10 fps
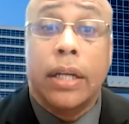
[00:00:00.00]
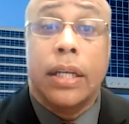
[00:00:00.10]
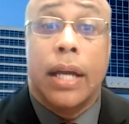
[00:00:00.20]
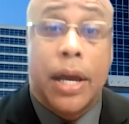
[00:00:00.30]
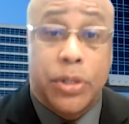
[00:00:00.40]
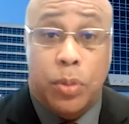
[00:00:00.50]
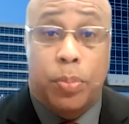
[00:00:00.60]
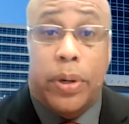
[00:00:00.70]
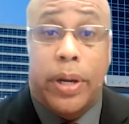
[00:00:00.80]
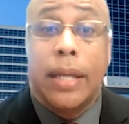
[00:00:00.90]
unconscious
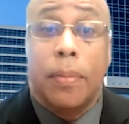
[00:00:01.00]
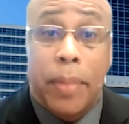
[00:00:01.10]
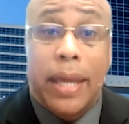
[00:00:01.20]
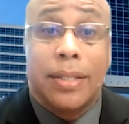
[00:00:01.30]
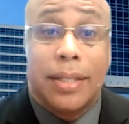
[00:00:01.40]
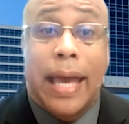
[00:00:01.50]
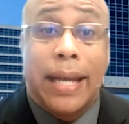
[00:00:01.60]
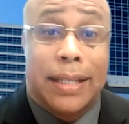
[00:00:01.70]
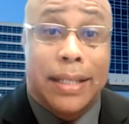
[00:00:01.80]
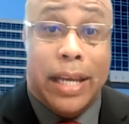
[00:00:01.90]
brain makes
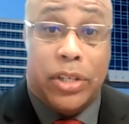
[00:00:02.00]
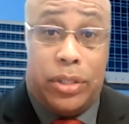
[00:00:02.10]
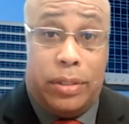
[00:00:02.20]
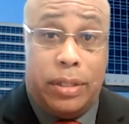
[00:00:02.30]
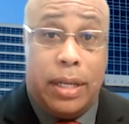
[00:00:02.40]
that connection,